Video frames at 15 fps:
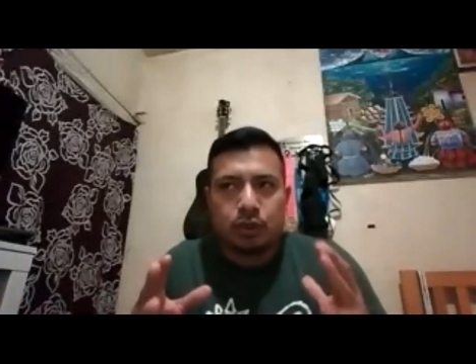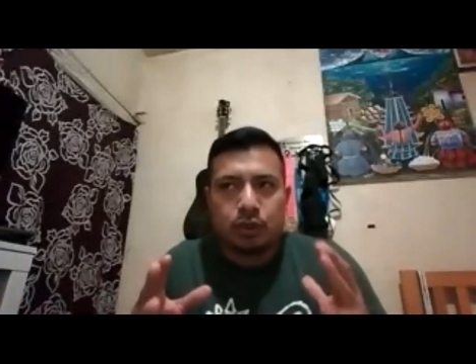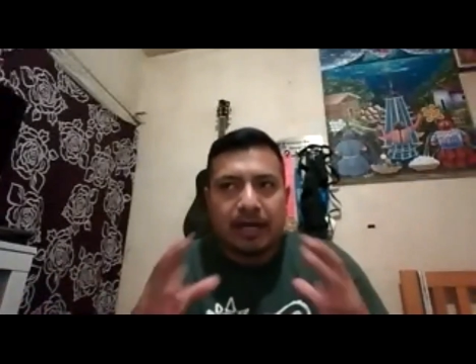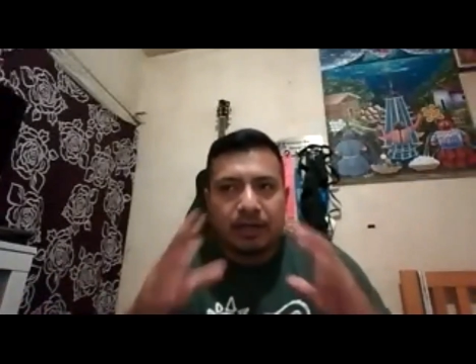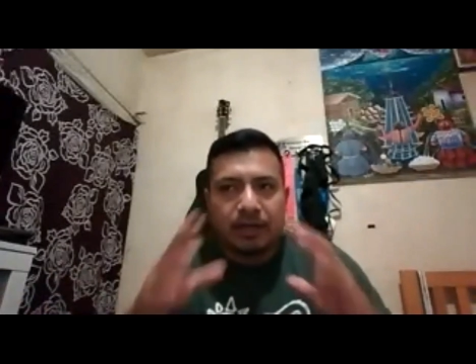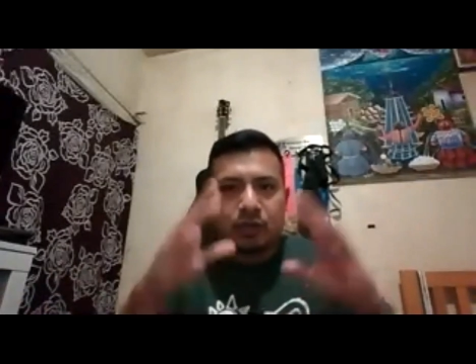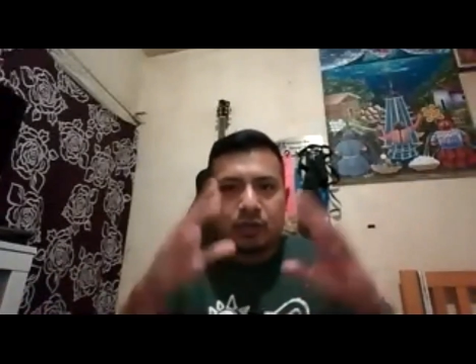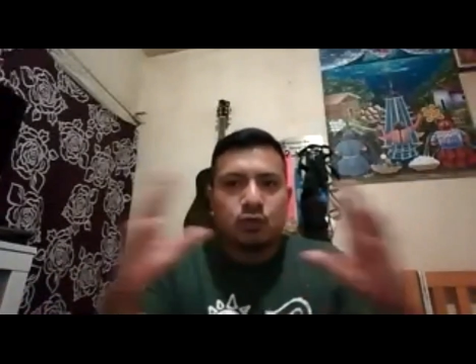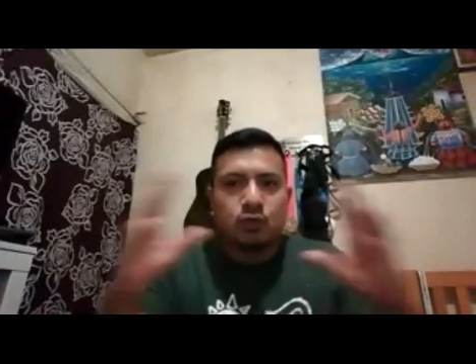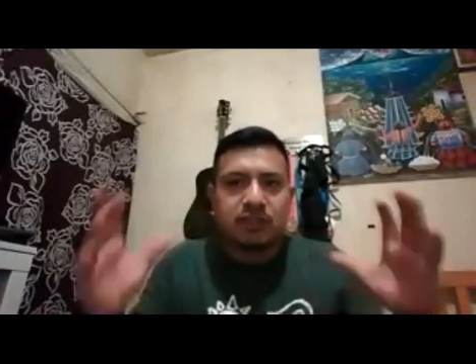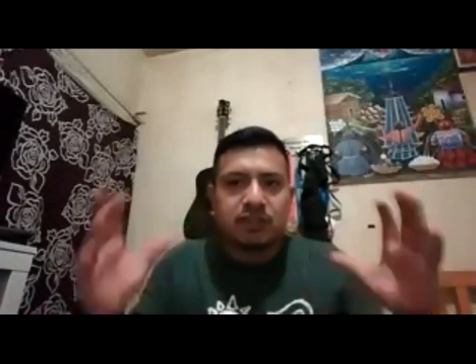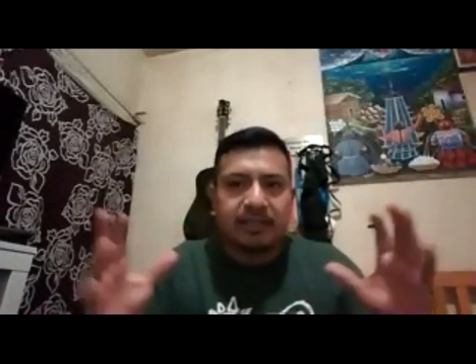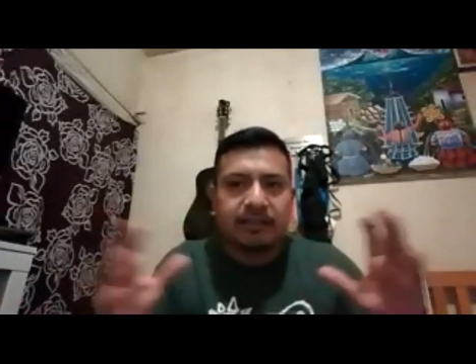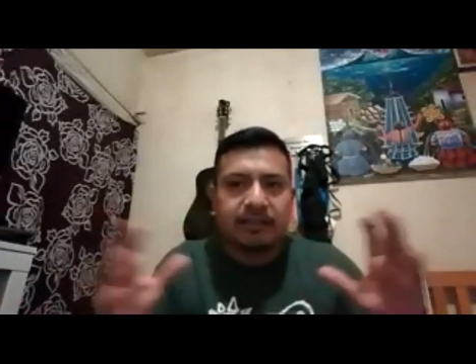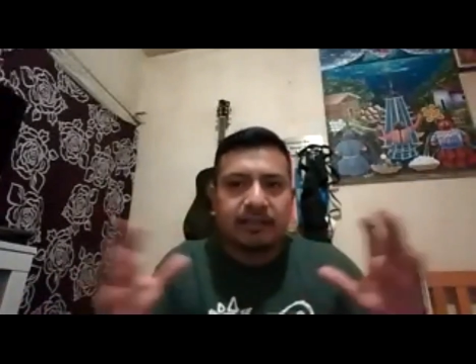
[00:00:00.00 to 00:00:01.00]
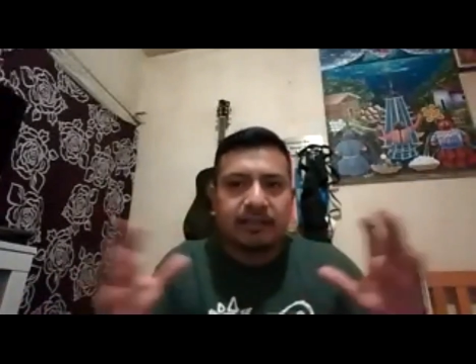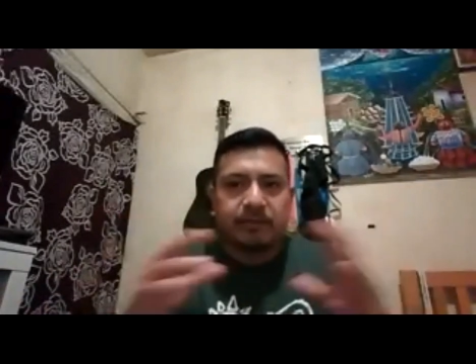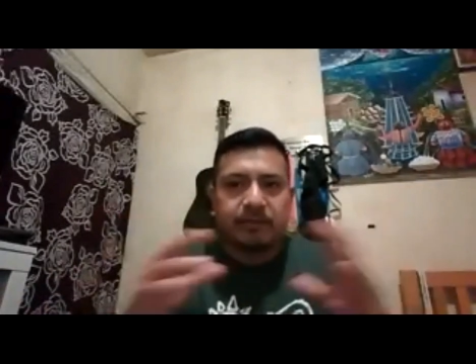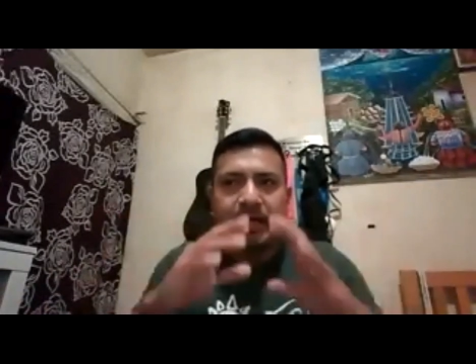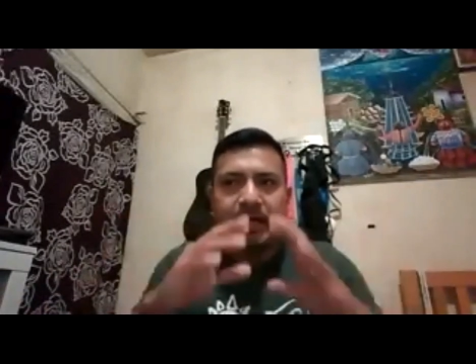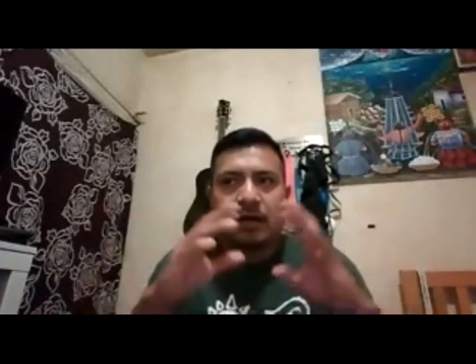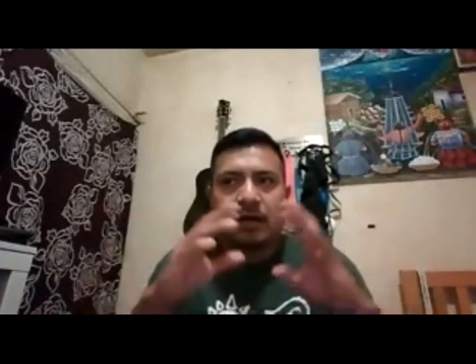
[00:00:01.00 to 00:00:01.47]
how you see them,
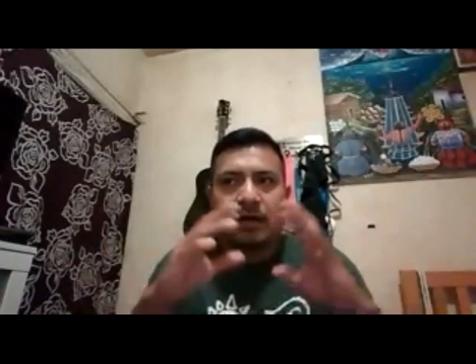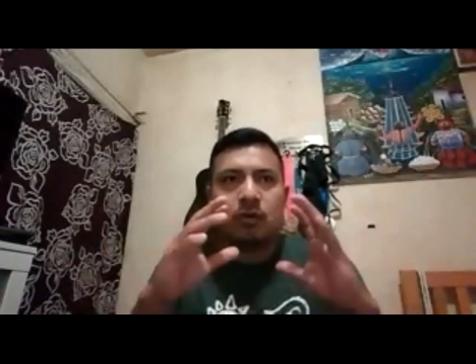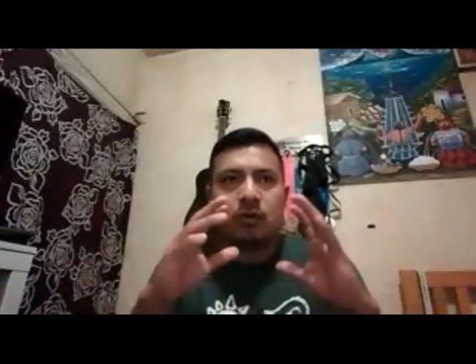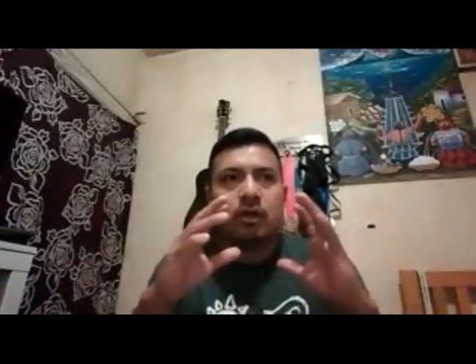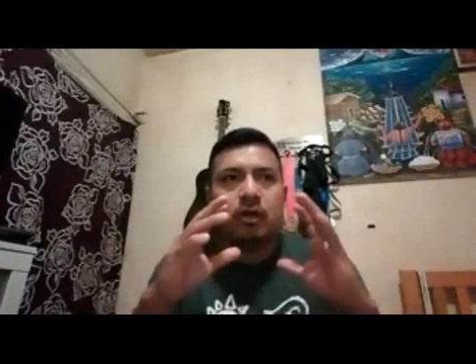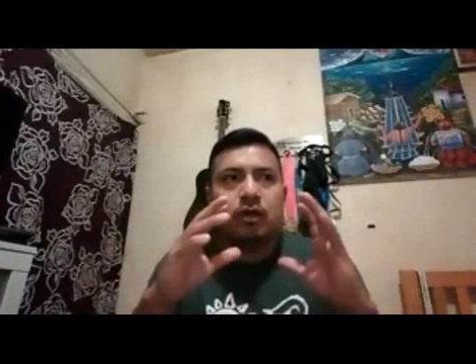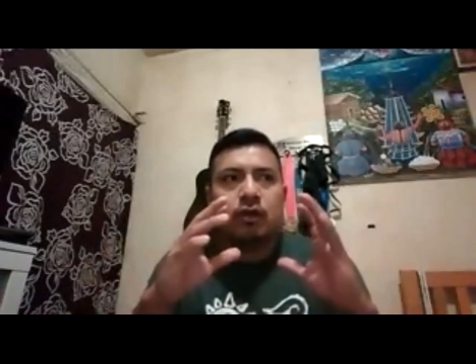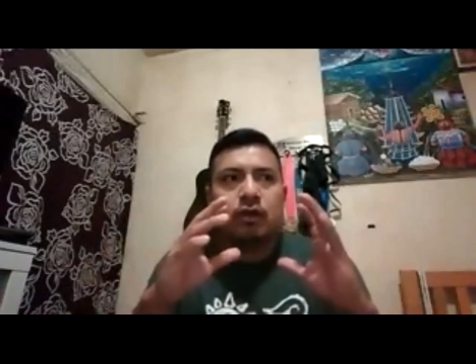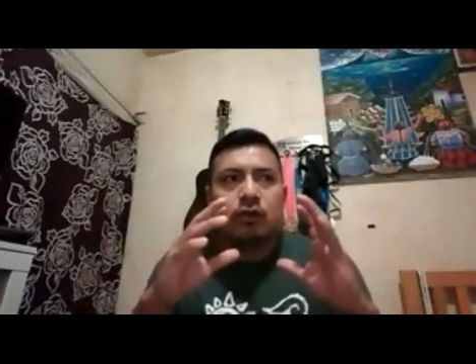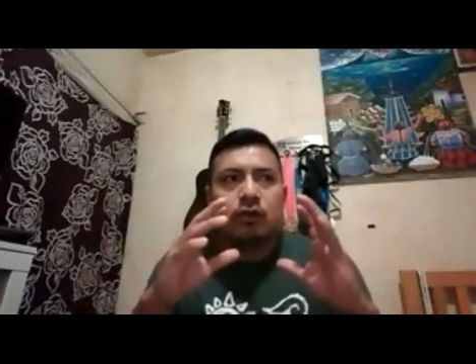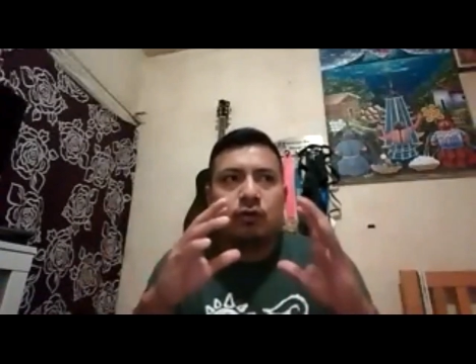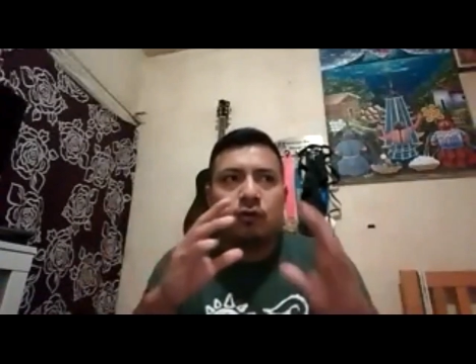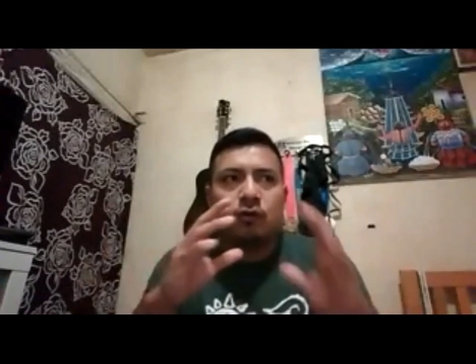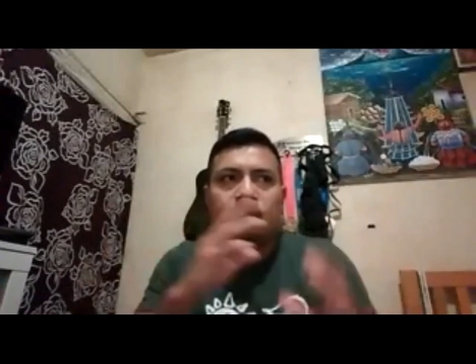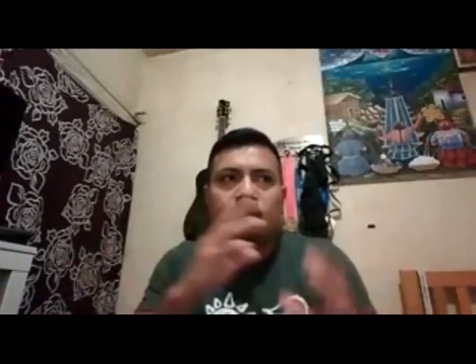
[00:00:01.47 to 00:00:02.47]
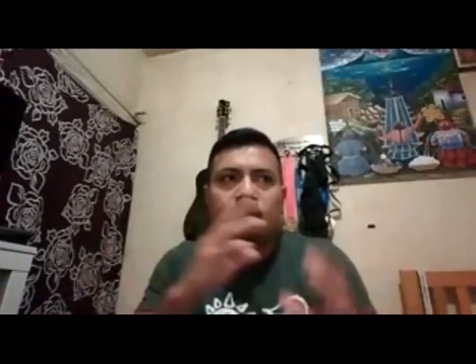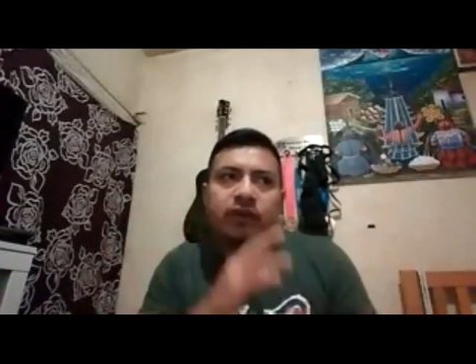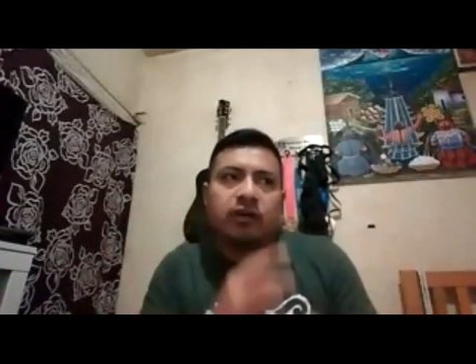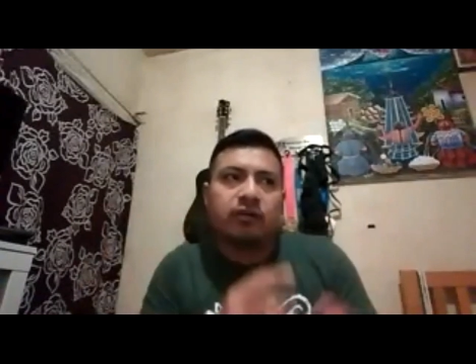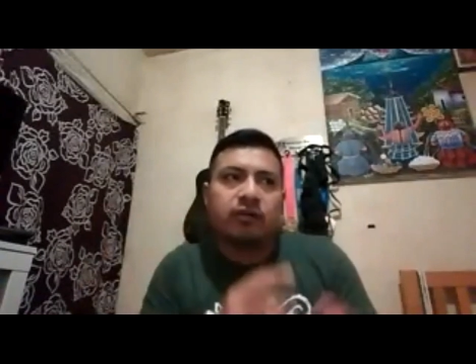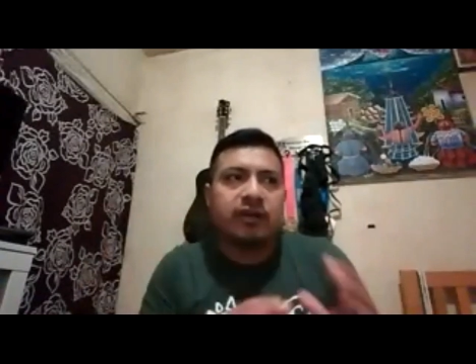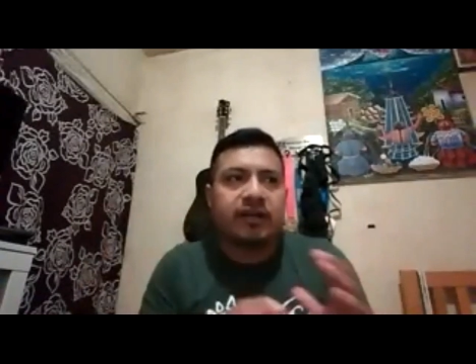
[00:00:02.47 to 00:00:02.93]
how you
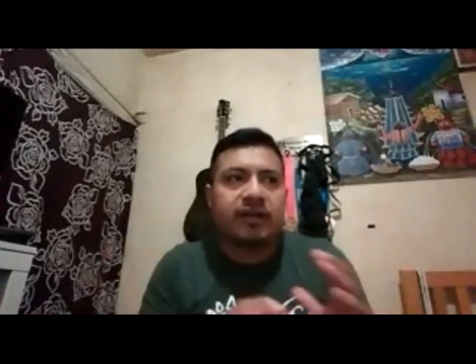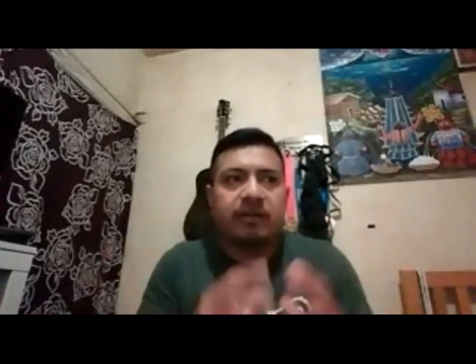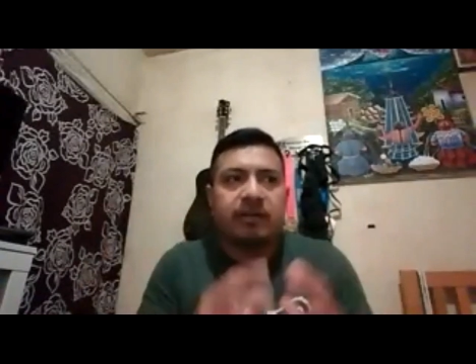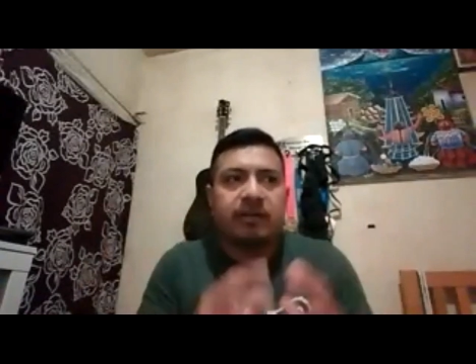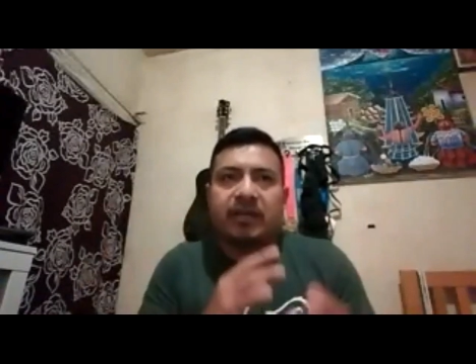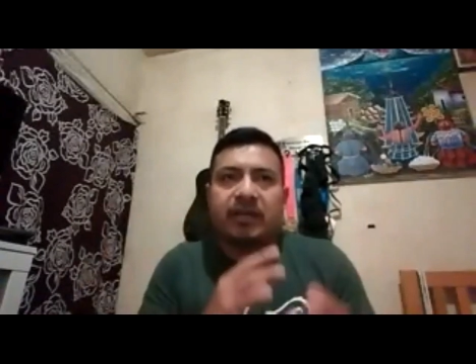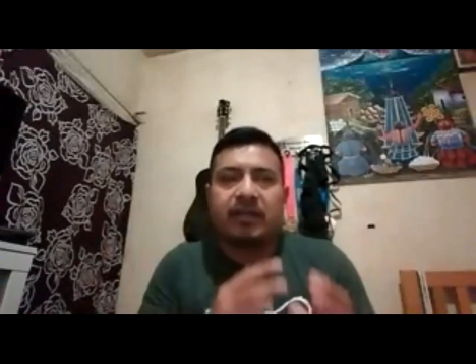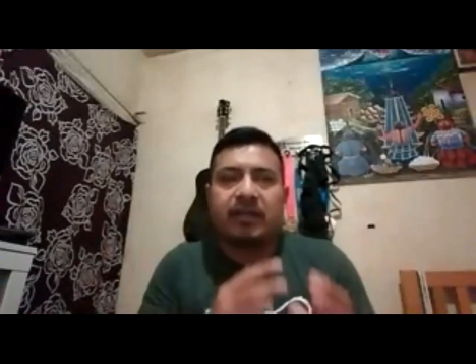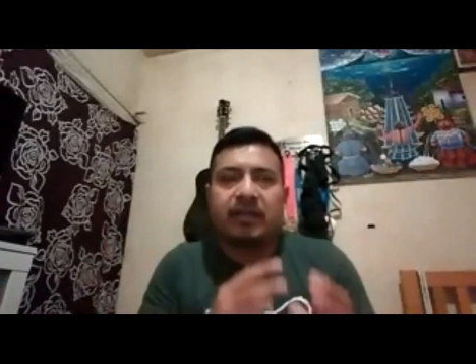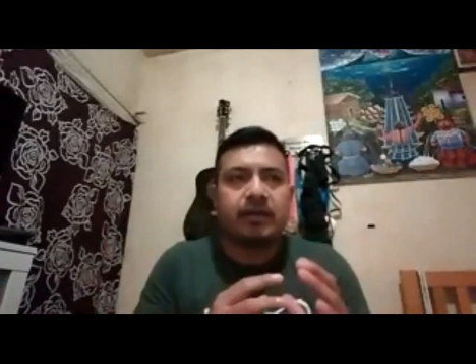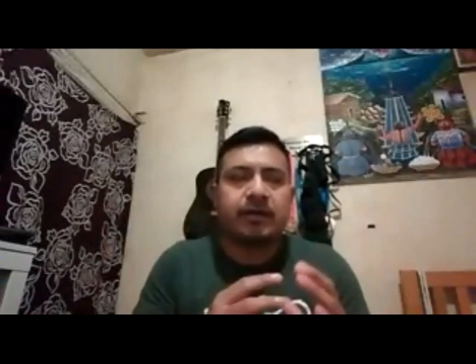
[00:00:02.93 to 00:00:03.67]
feel they're going to be